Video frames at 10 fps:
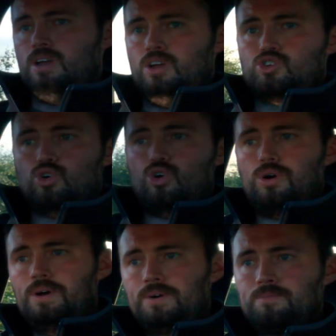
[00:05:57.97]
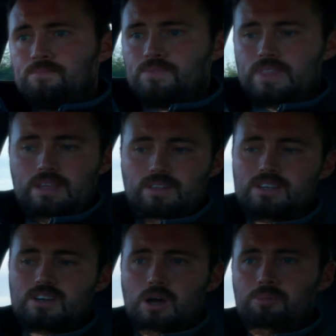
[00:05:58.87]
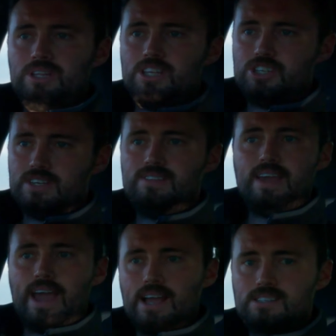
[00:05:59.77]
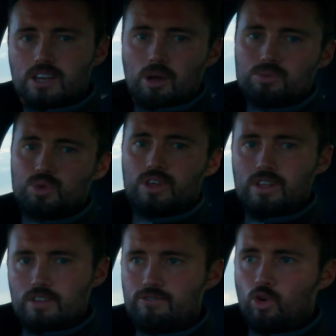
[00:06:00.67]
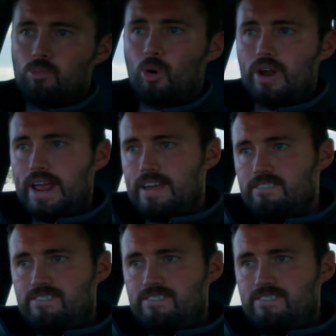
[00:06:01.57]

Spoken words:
So this car being the GTS, it comes with the 4.8